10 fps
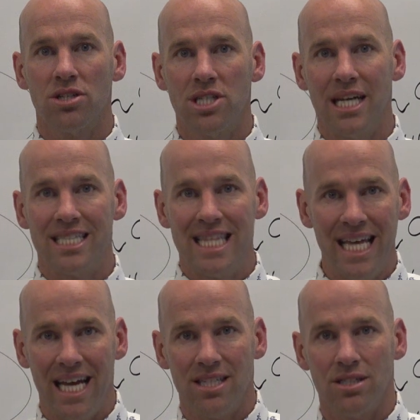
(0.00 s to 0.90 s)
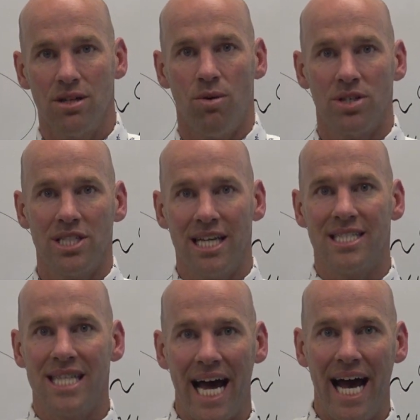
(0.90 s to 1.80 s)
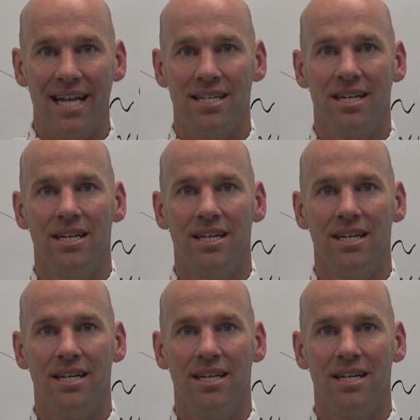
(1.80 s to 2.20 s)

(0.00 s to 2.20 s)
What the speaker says: says this or says that,